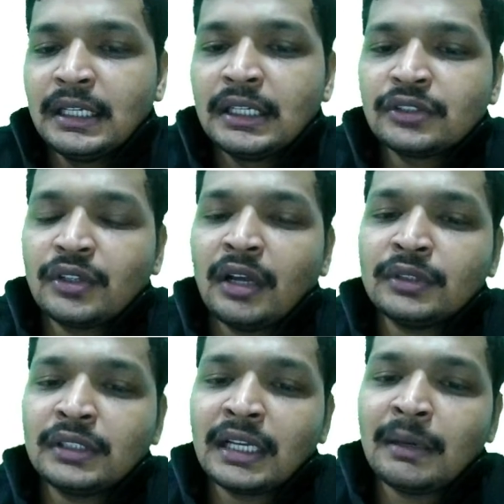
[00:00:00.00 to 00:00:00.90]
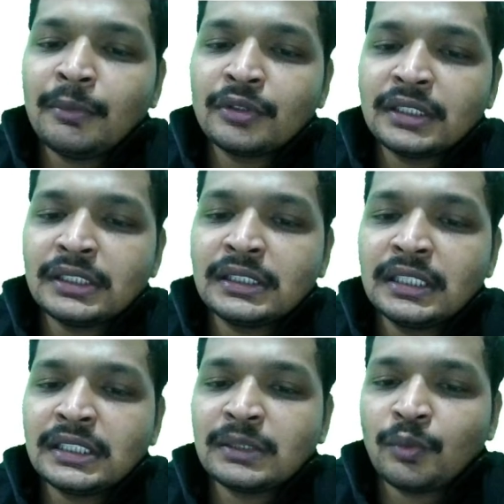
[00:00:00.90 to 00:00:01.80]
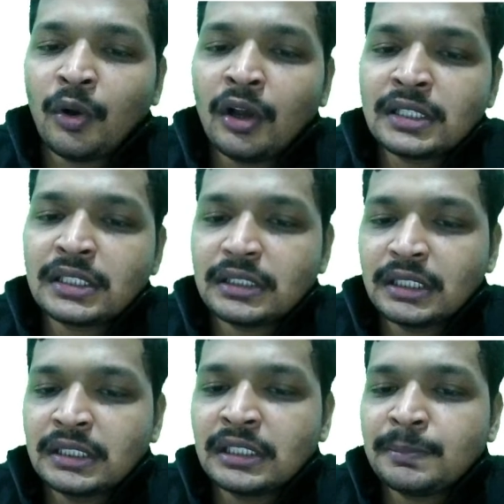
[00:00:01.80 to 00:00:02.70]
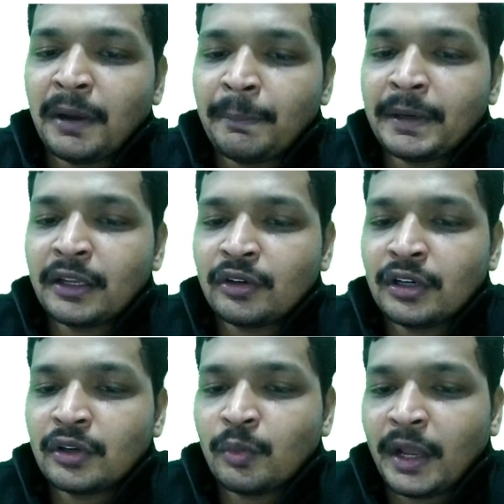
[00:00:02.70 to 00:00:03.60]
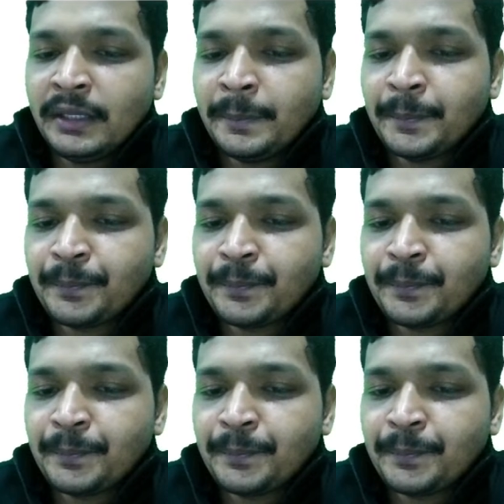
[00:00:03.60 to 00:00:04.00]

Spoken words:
So now think about this. This is perpendicular to y.